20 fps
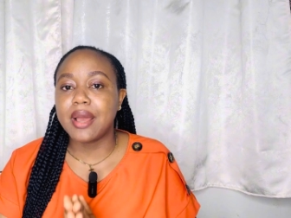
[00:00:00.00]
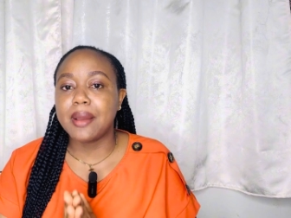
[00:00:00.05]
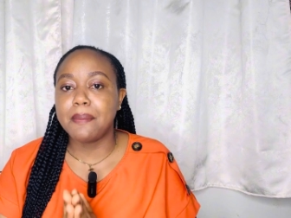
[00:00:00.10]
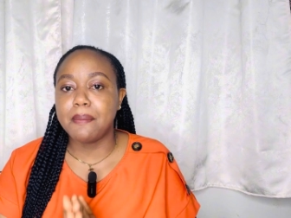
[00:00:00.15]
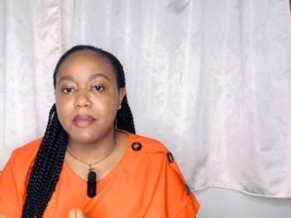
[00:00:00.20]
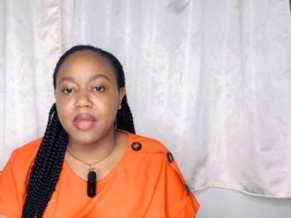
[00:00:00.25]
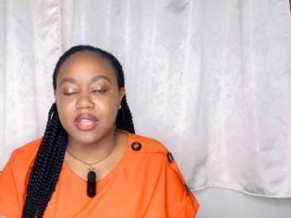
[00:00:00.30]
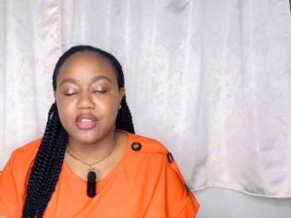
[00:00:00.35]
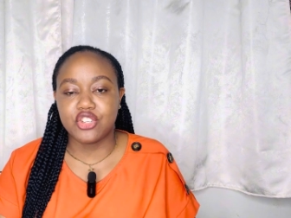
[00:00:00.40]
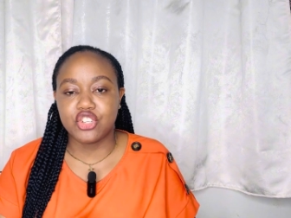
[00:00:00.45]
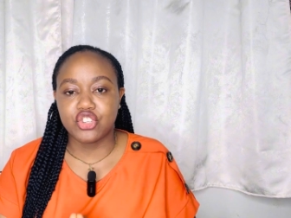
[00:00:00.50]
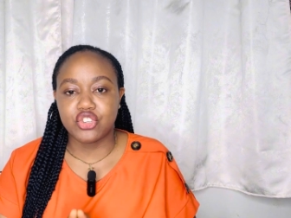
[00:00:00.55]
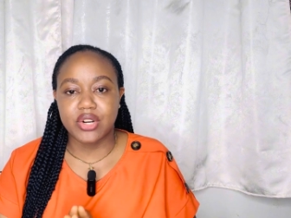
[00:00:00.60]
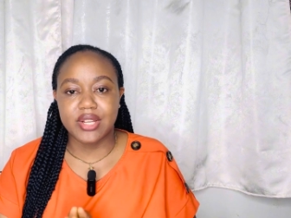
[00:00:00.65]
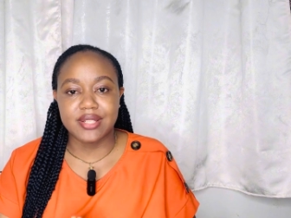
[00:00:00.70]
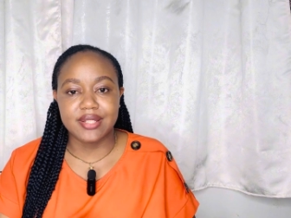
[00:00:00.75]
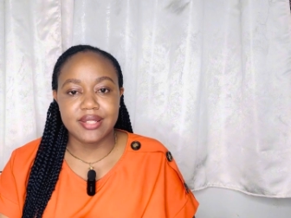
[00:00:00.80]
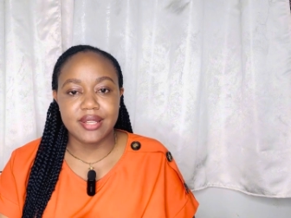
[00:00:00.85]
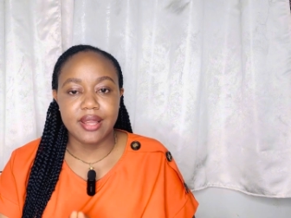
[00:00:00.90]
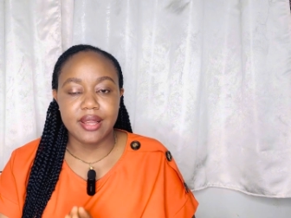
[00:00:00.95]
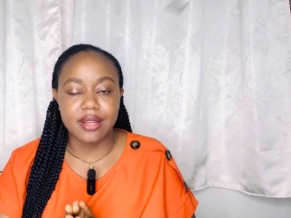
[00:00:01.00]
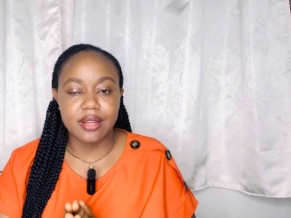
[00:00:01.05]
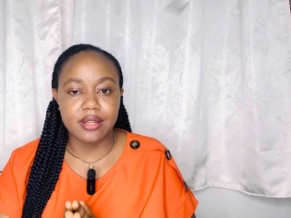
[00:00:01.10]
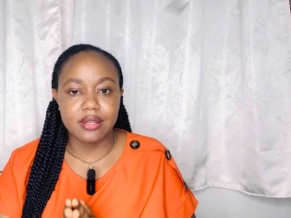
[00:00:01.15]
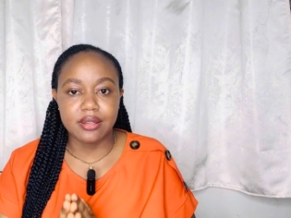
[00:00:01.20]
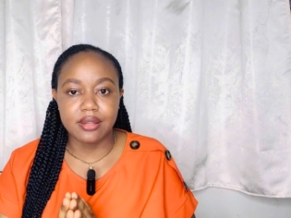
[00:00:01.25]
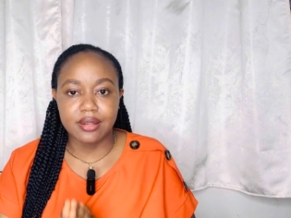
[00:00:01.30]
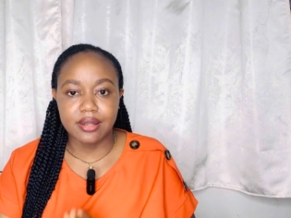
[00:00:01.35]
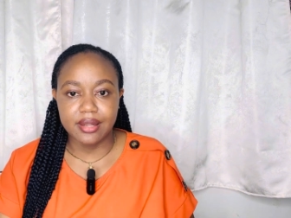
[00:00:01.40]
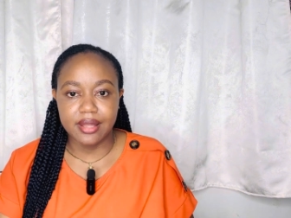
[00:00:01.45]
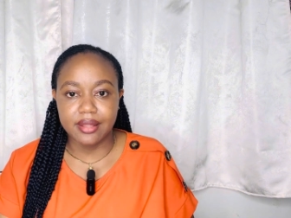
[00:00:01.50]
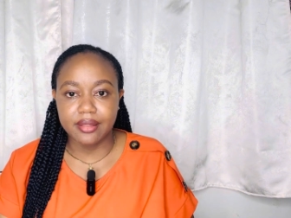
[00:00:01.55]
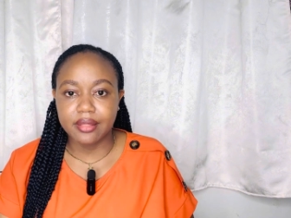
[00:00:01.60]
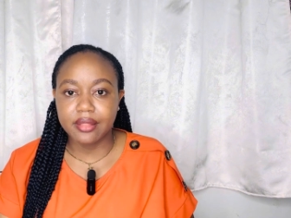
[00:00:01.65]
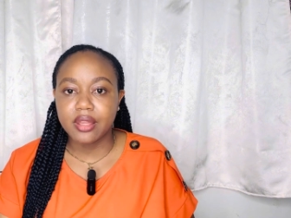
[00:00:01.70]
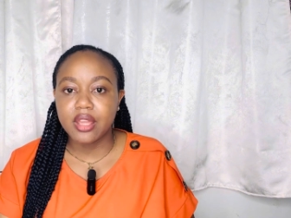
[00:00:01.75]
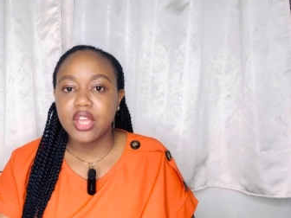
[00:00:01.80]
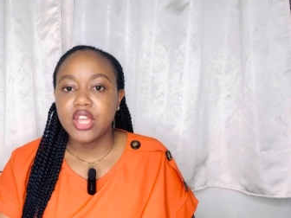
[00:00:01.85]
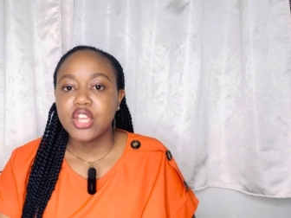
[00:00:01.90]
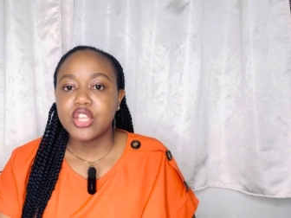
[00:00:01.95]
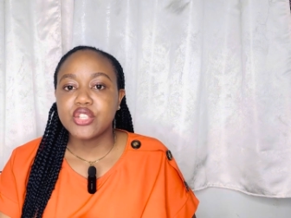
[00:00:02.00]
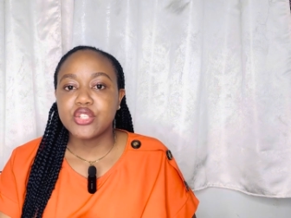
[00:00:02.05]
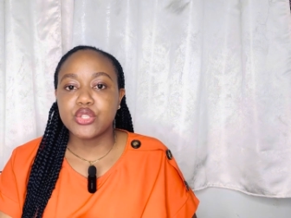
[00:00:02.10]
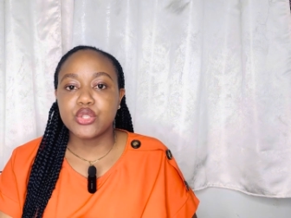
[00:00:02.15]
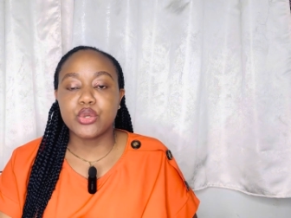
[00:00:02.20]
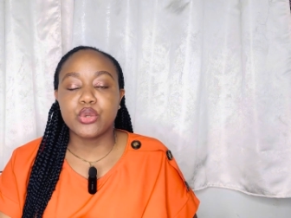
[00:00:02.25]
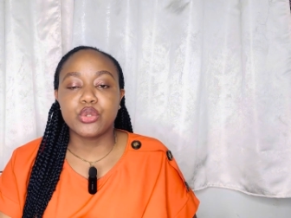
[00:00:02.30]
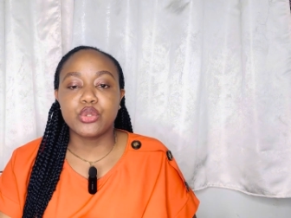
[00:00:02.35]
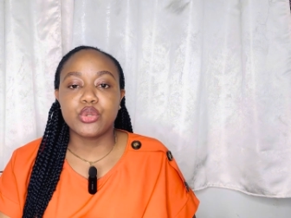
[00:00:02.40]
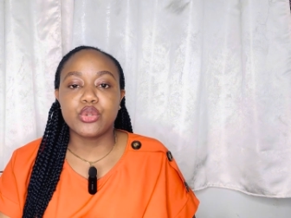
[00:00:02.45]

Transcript: menstrual cycle length. So